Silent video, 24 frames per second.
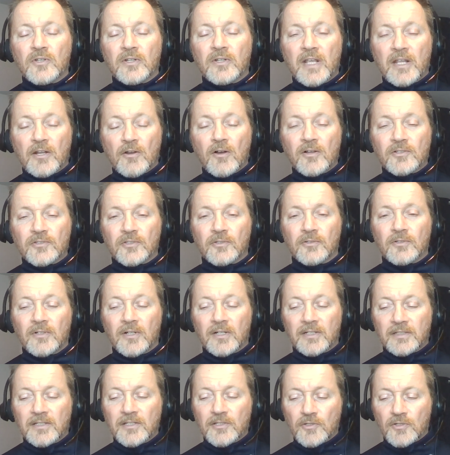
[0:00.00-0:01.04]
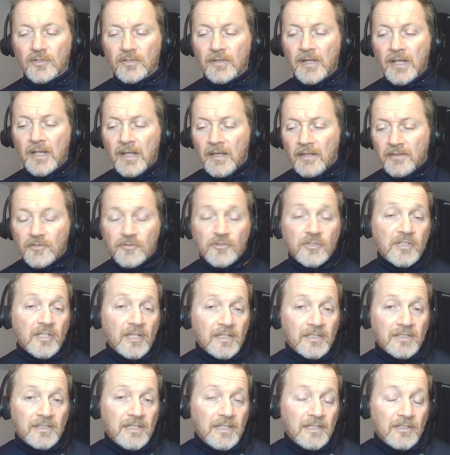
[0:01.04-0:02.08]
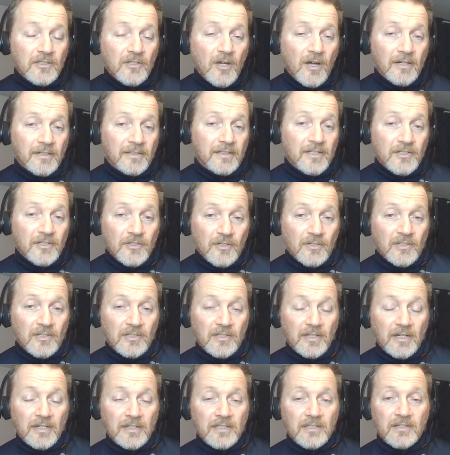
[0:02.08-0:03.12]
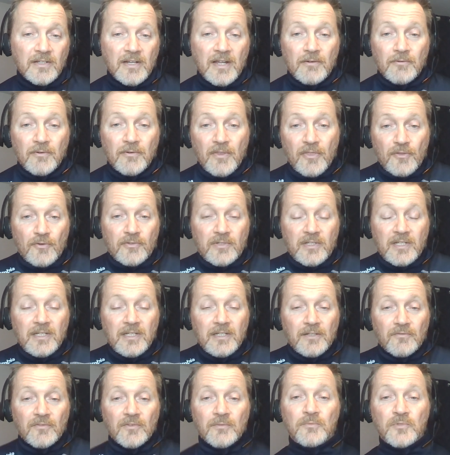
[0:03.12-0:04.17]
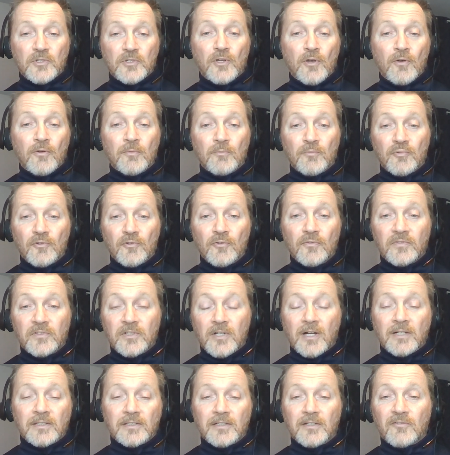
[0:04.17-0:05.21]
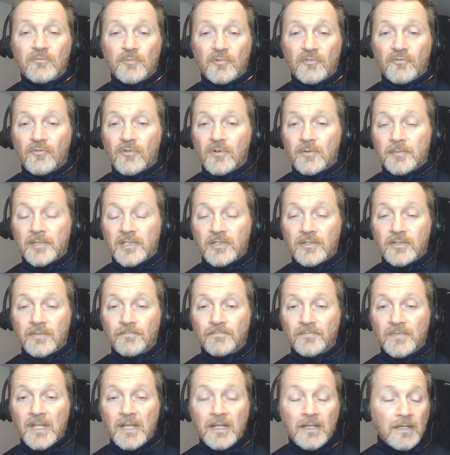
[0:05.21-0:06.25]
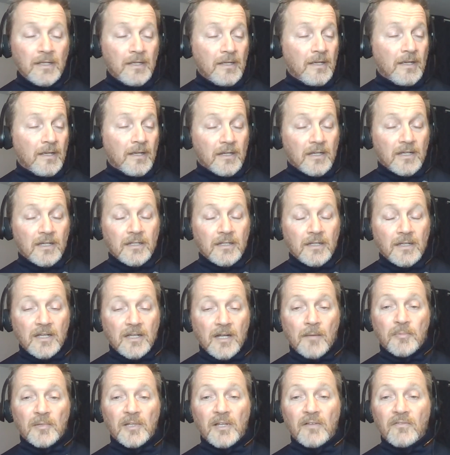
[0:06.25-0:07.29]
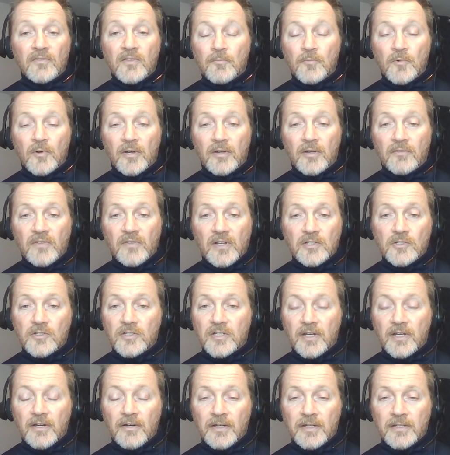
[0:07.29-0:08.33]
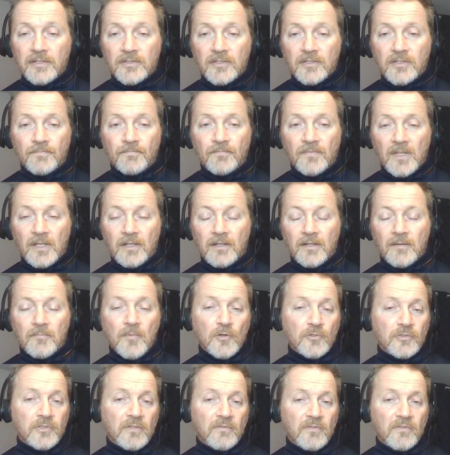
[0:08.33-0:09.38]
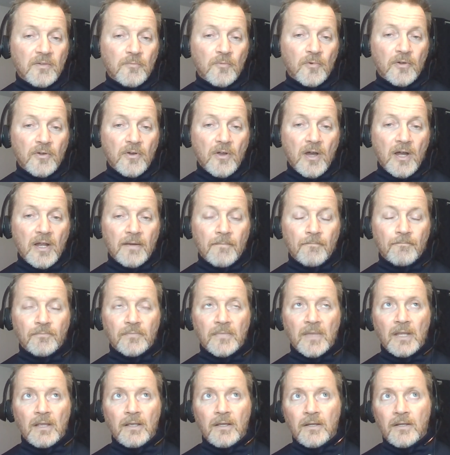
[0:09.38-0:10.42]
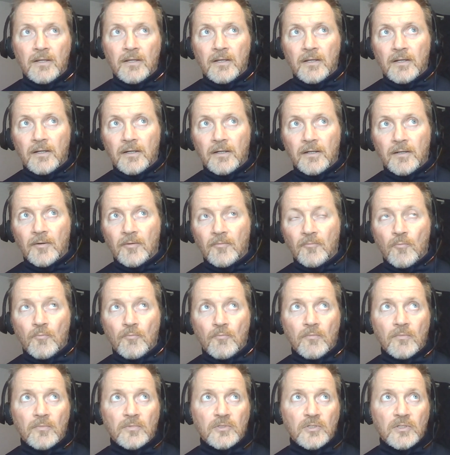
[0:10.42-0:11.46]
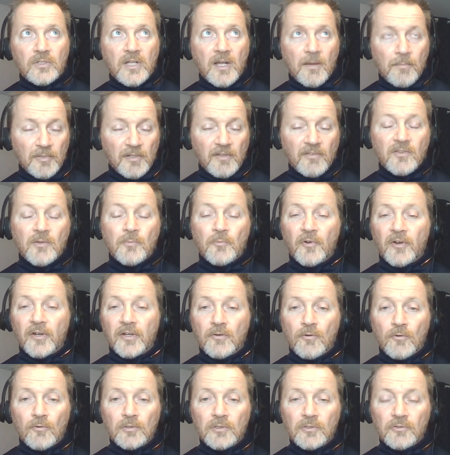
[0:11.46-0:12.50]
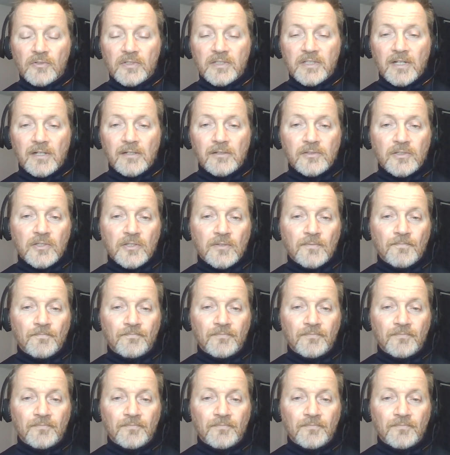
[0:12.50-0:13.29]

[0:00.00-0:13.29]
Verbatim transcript: and also cognition. There's 16 cognition studies now, and 13 of them show improved cognitive performance couple of them were in vegetarians. Uh, most of them were not. A um, couple of them were in older adults.